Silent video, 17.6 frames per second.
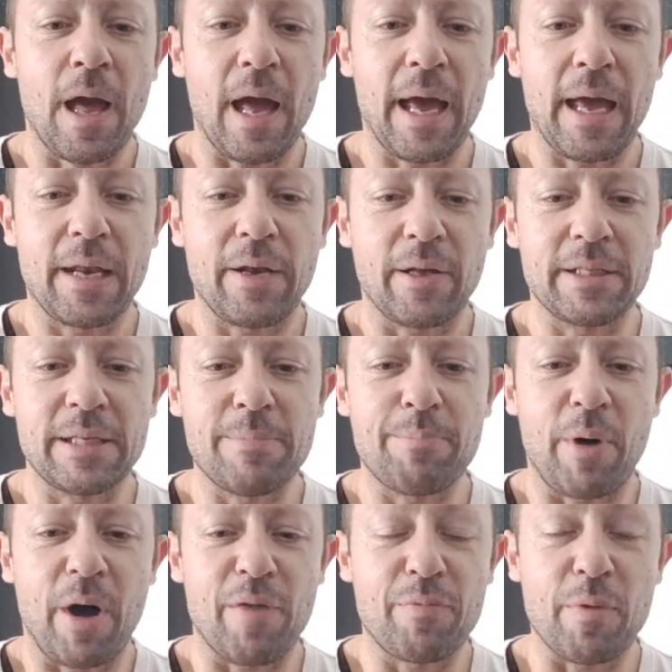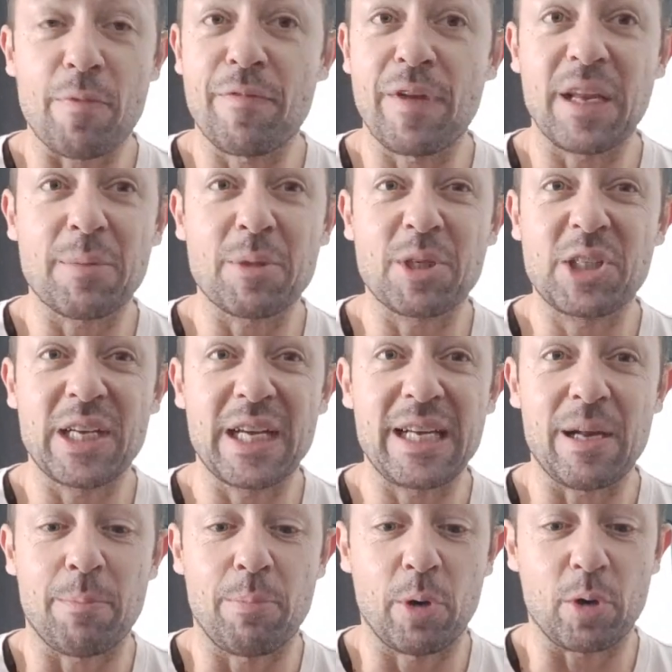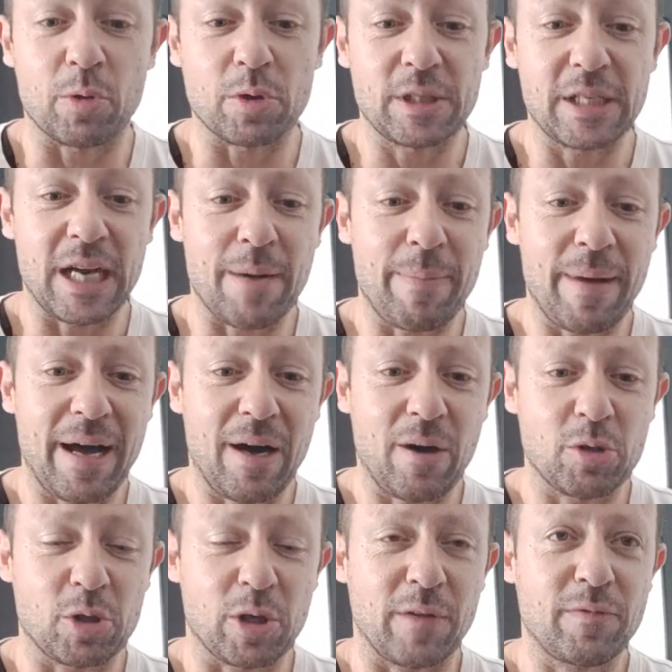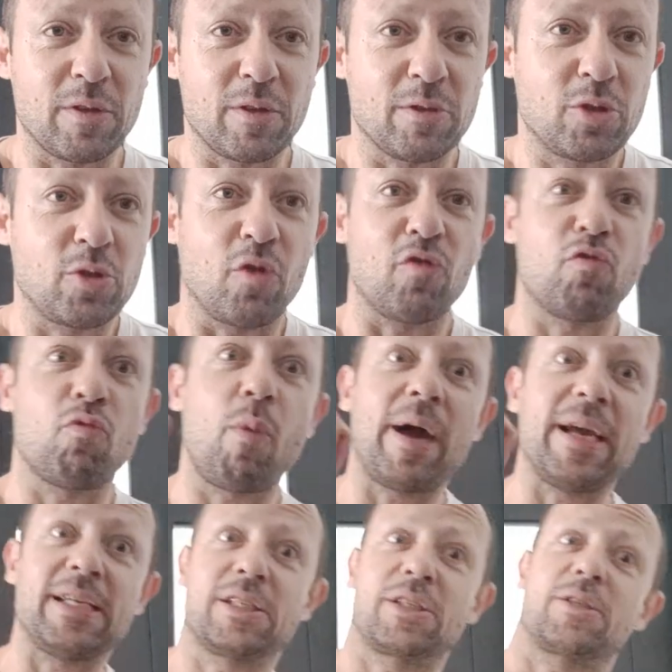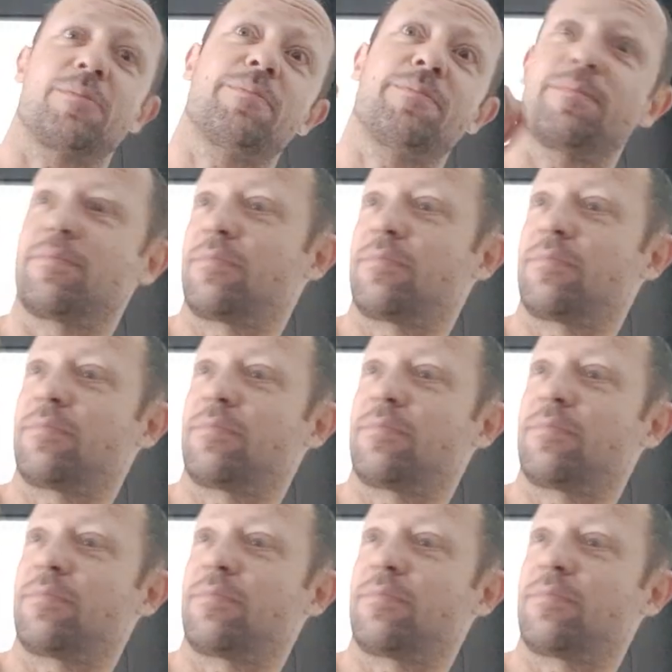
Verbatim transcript: And I didn't buy it from a vending machine. I bought it on Taobao, so I have to sort of waste